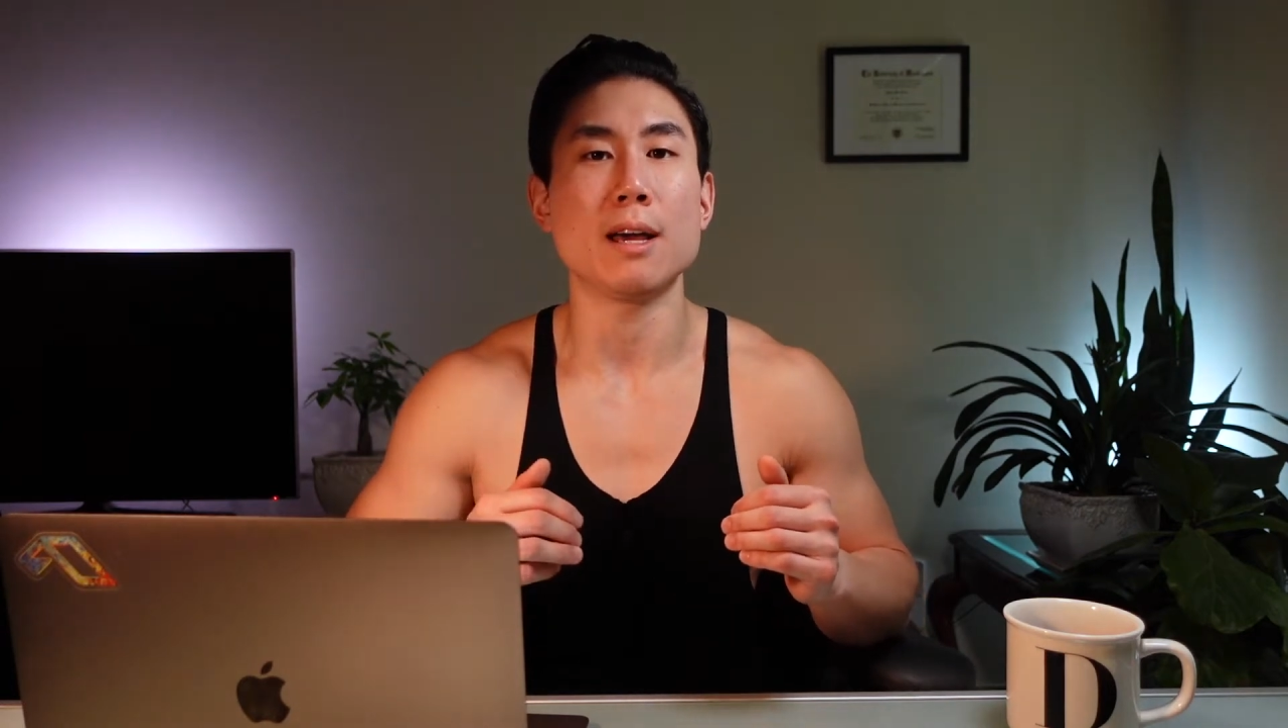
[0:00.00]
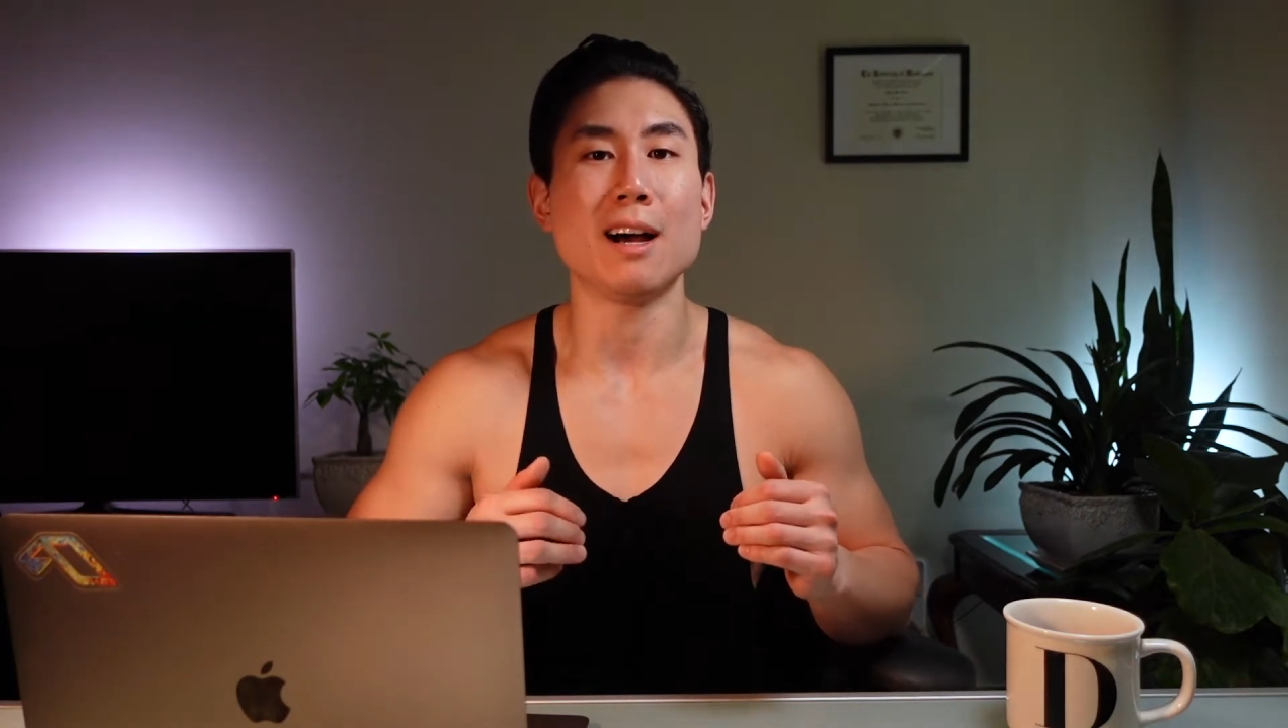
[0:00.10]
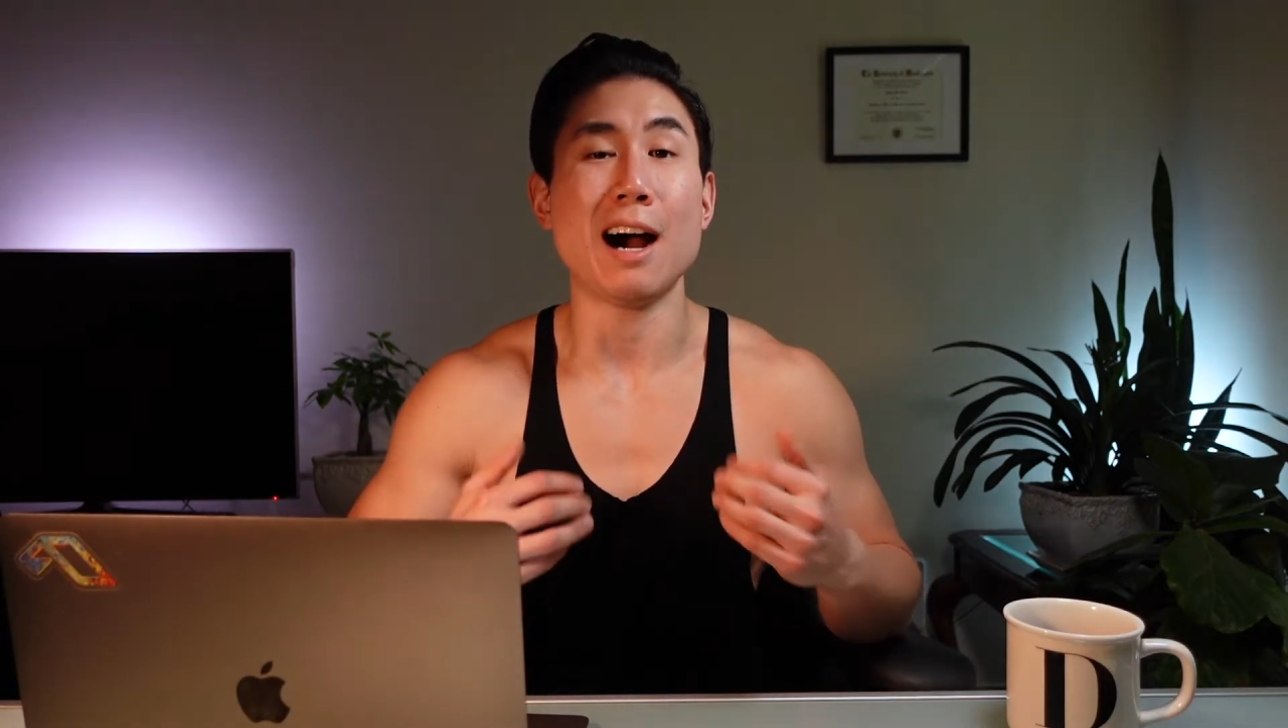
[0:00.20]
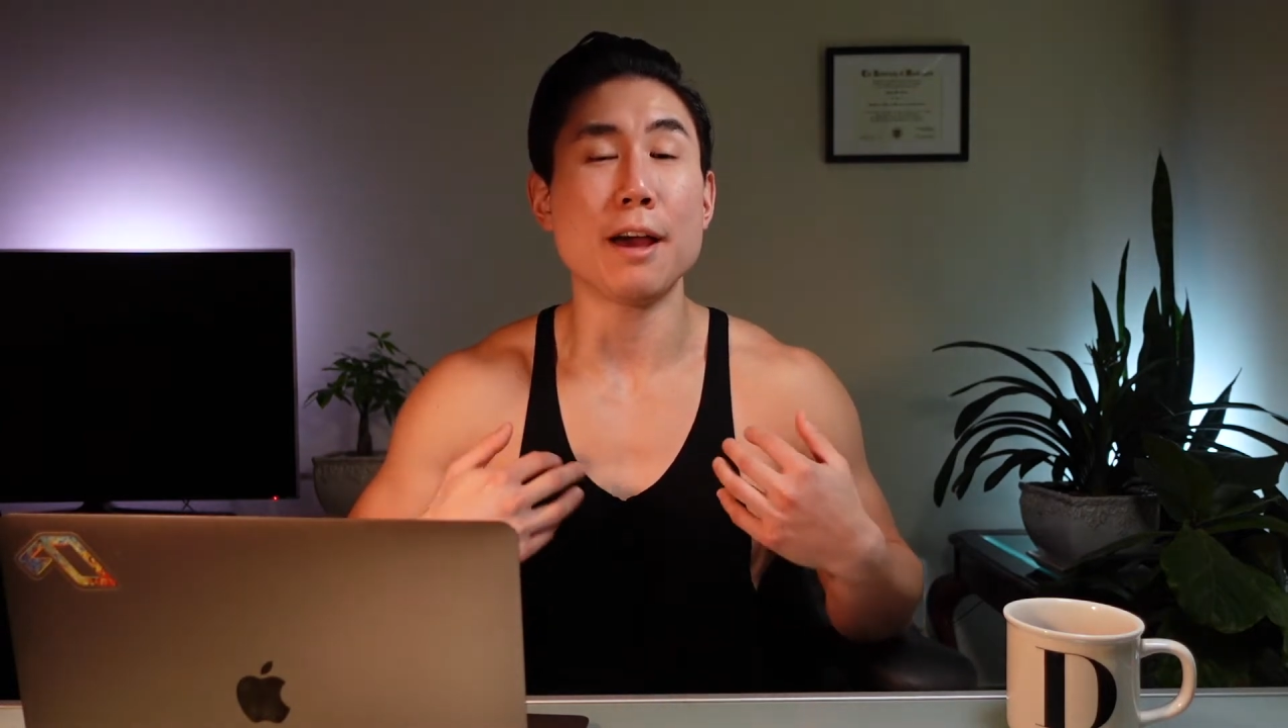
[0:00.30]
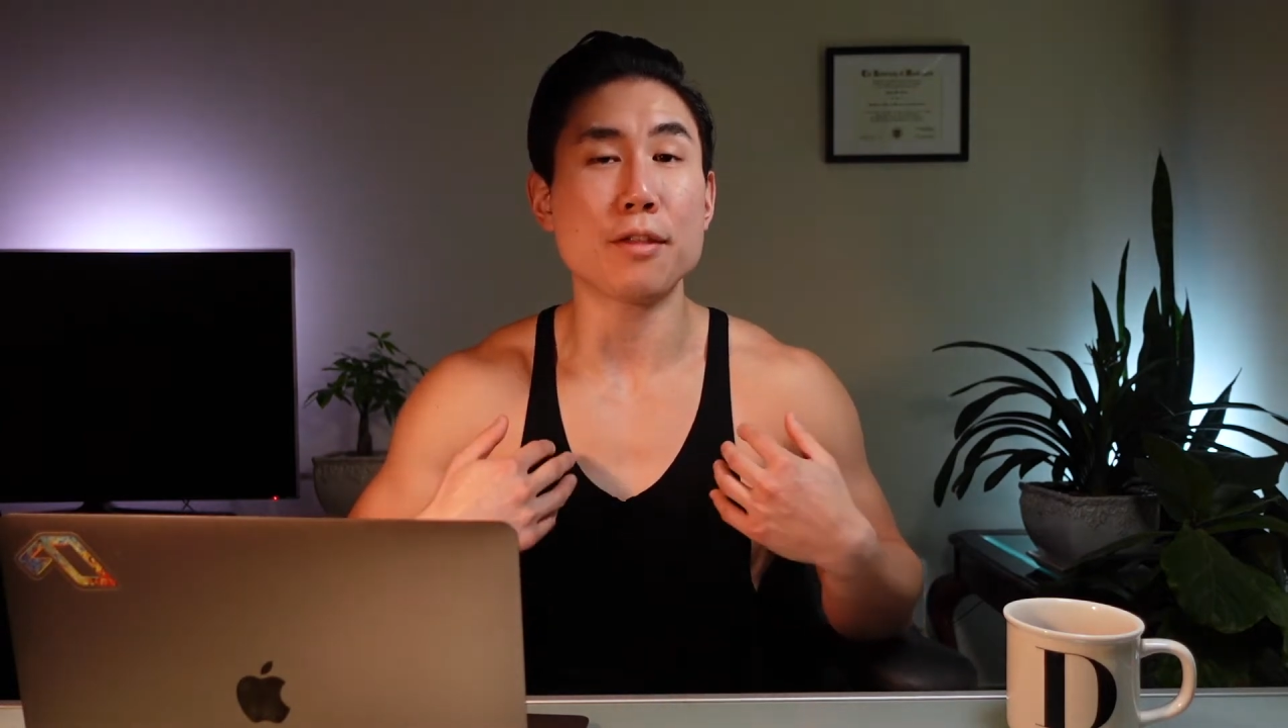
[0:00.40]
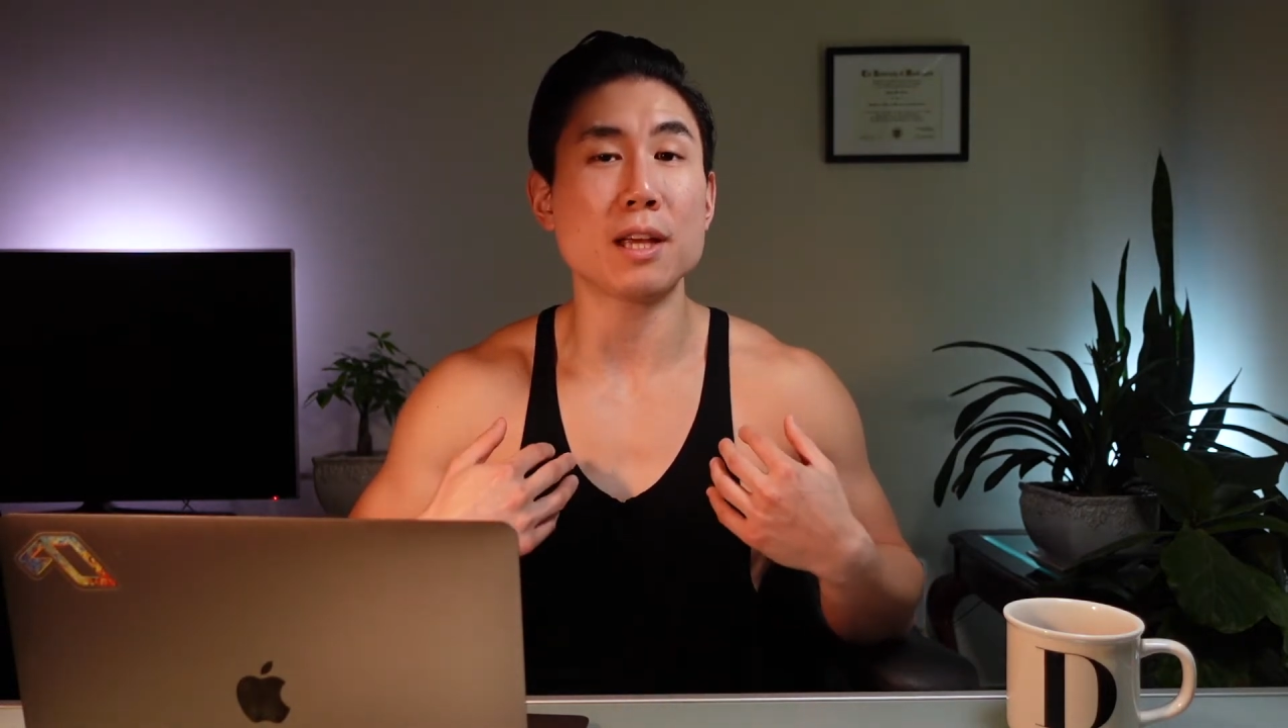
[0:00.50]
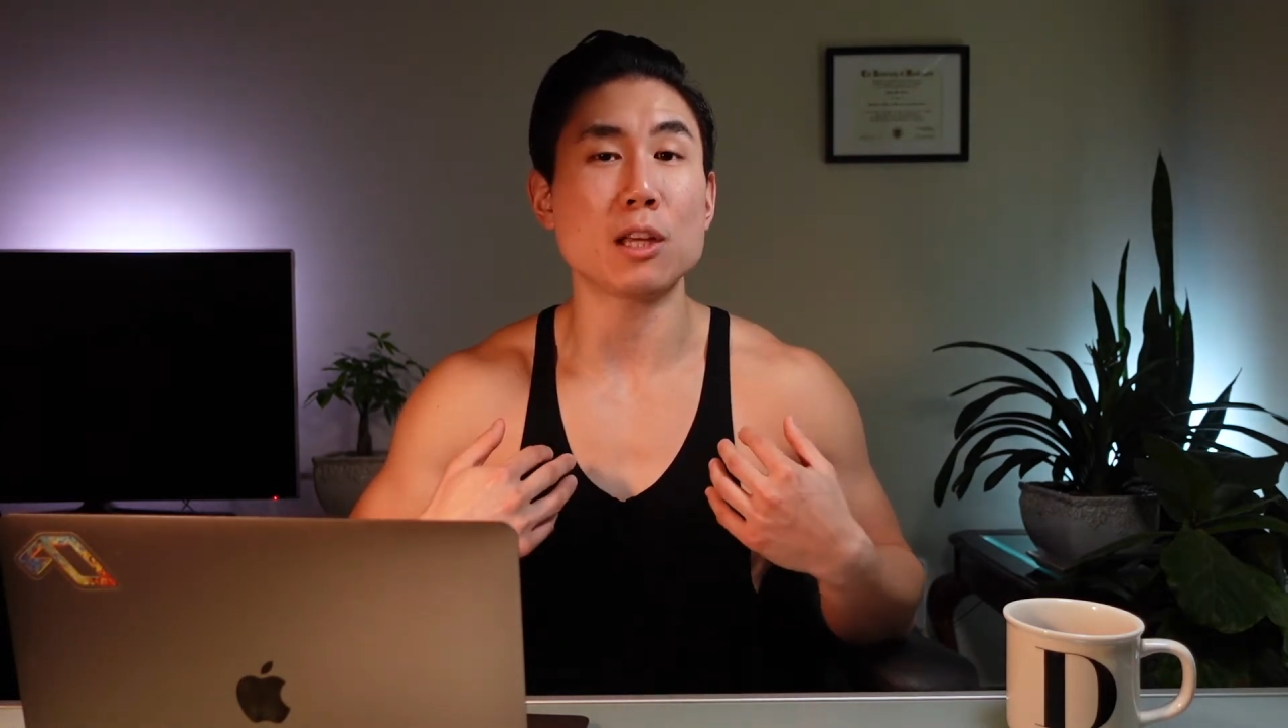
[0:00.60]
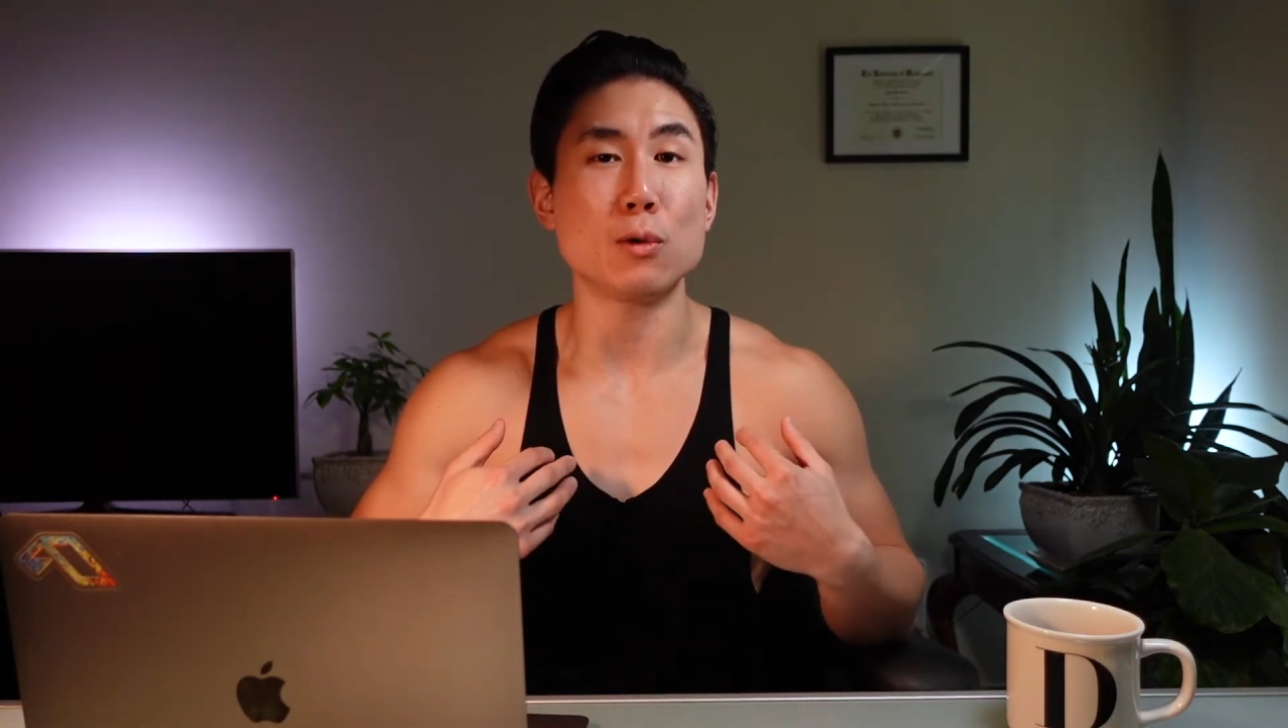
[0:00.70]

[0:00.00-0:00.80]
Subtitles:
I think you